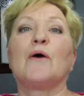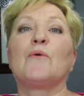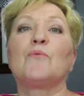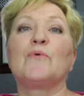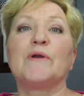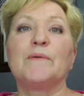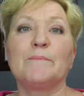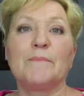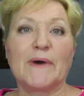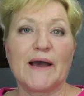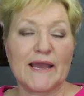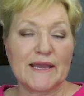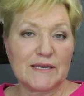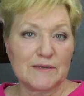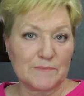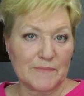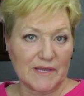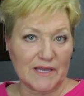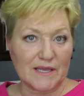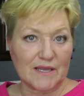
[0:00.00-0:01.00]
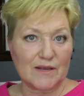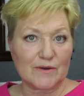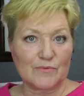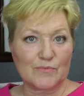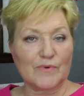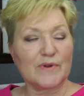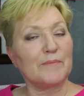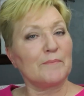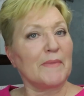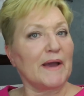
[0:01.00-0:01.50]
Remind me,
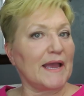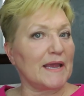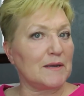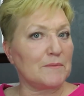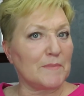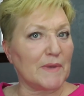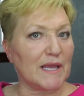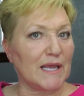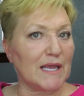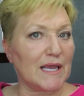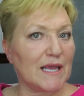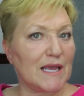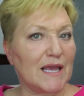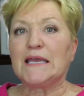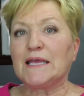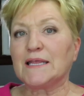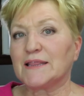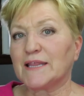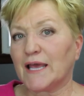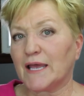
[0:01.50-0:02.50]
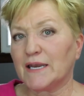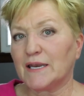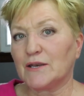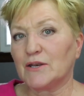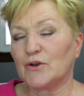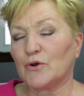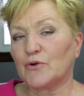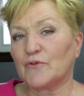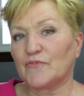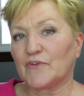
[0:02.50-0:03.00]
hit that
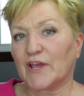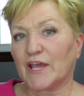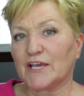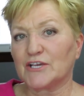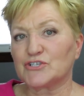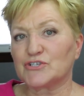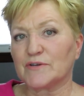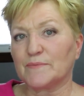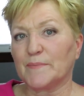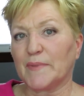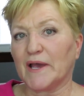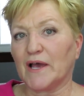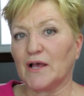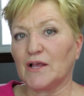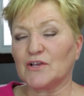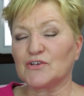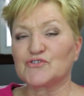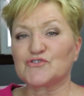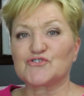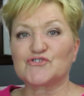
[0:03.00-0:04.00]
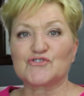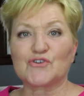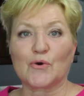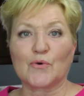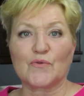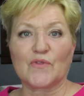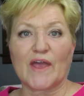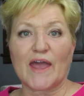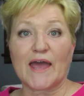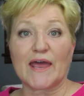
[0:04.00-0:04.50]
notification bell
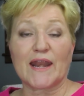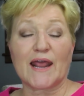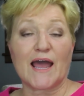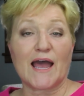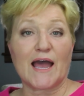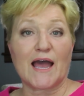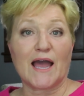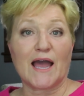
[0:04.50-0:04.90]
so that